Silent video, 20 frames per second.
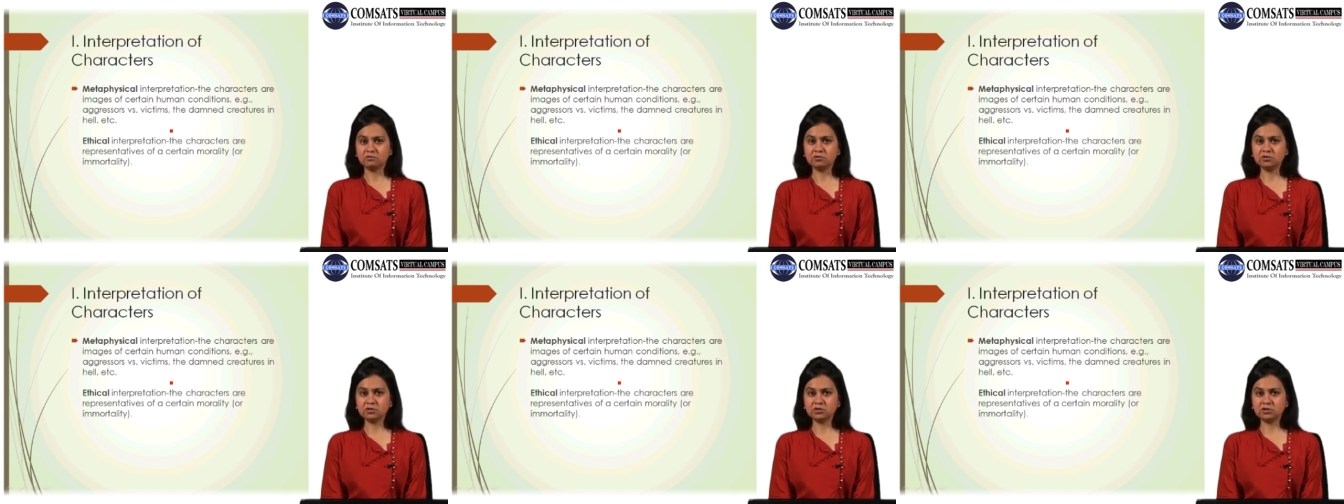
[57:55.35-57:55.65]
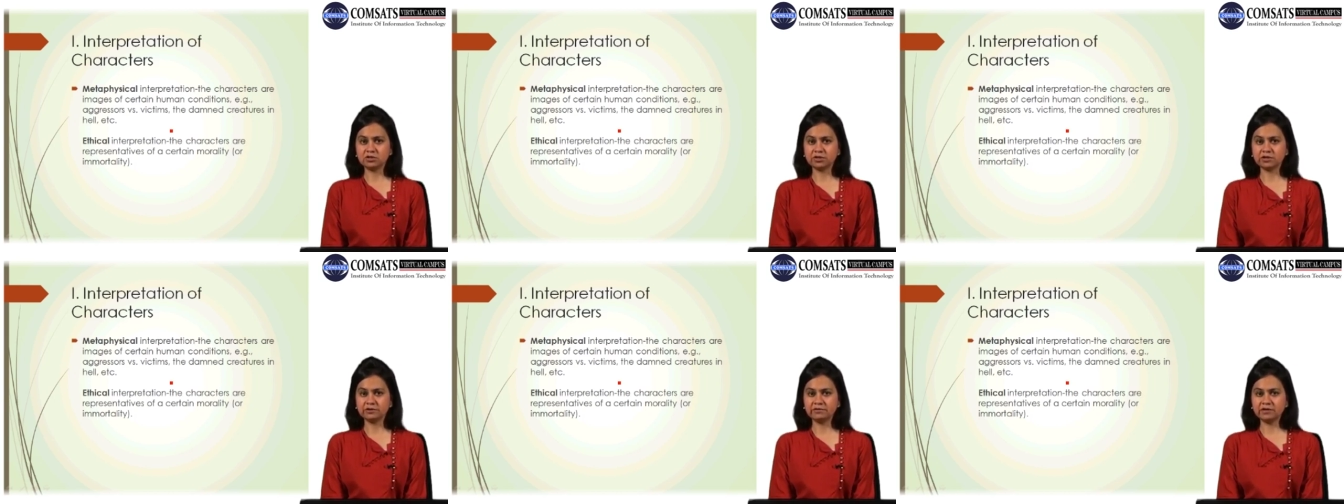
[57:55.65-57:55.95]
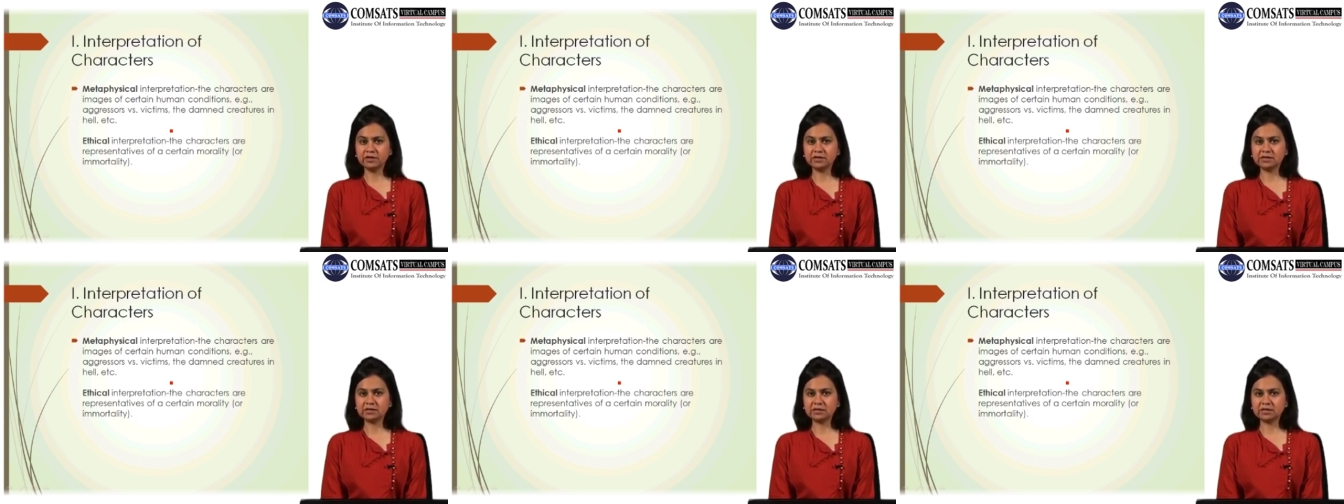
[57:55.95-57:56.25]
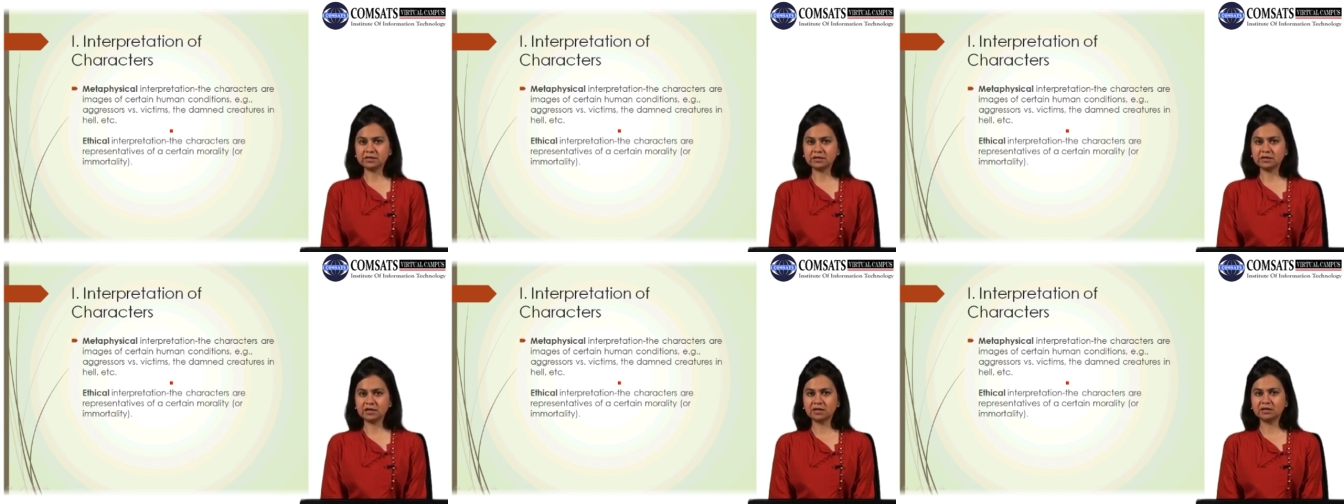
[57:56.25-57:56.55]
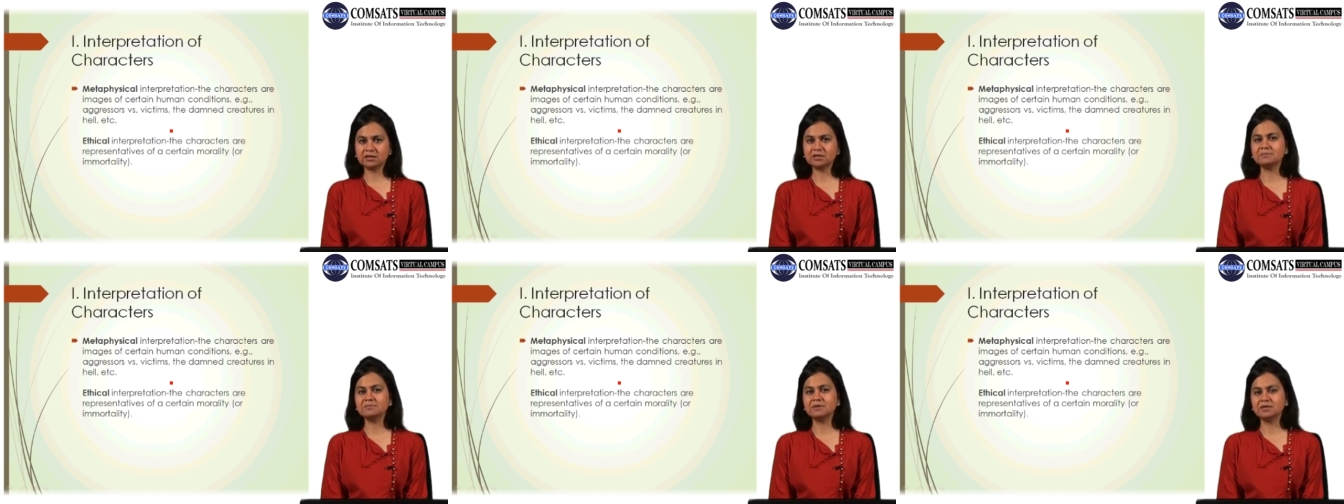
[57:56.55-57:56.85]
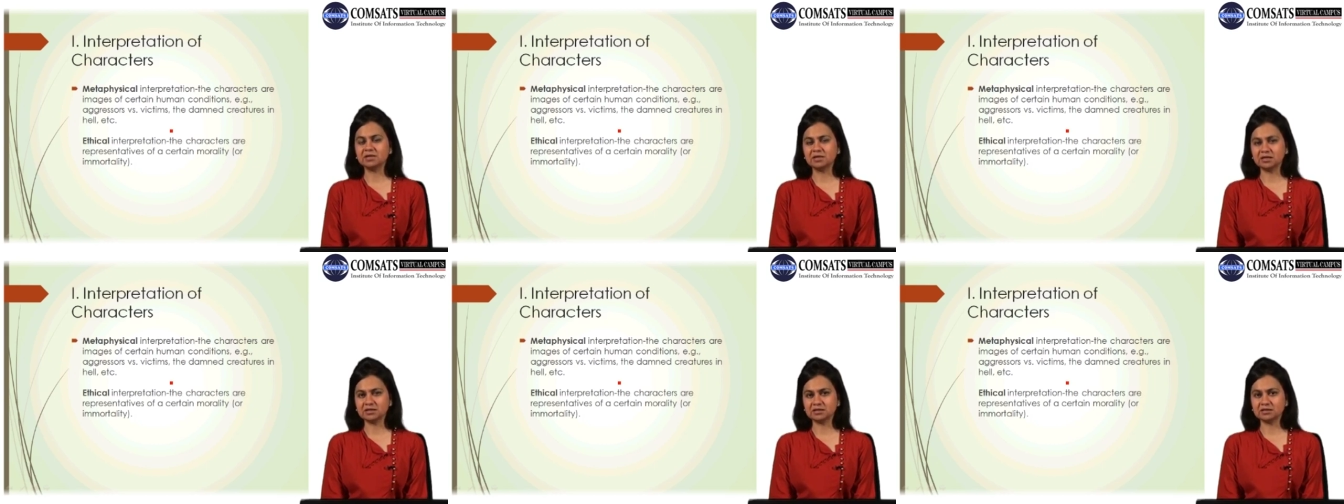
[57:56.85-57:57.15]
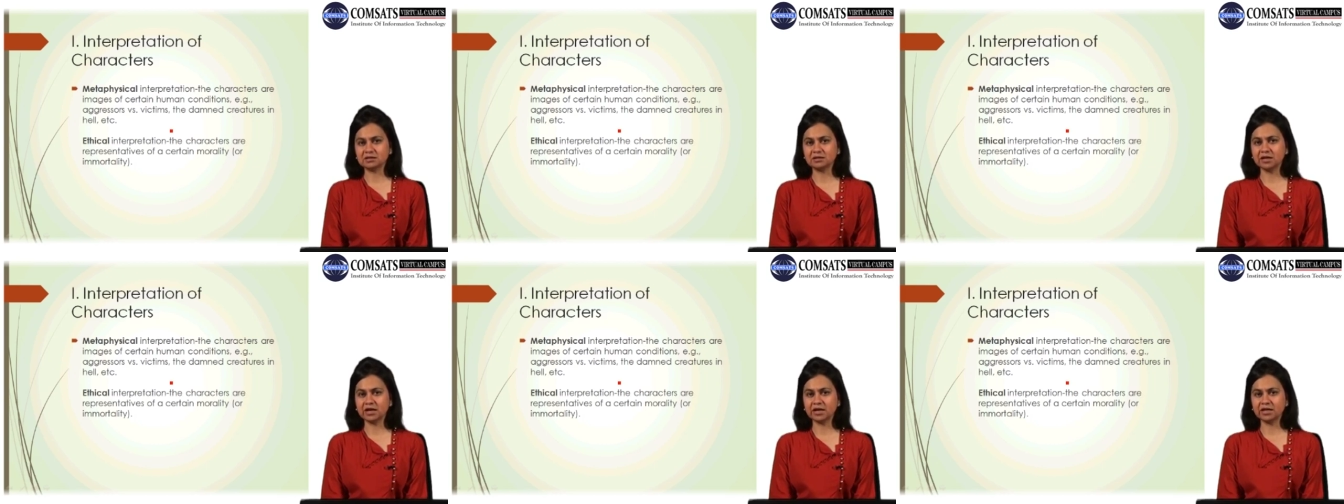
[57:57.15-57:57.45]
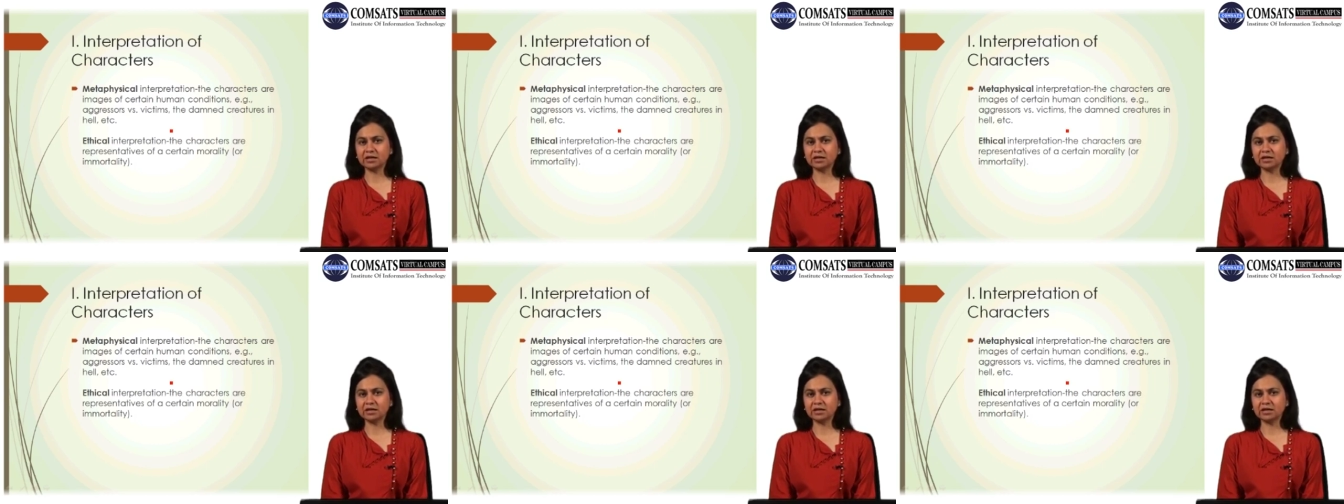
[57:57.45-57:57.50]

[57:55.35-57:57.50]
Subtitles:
would reveal certain other meanings.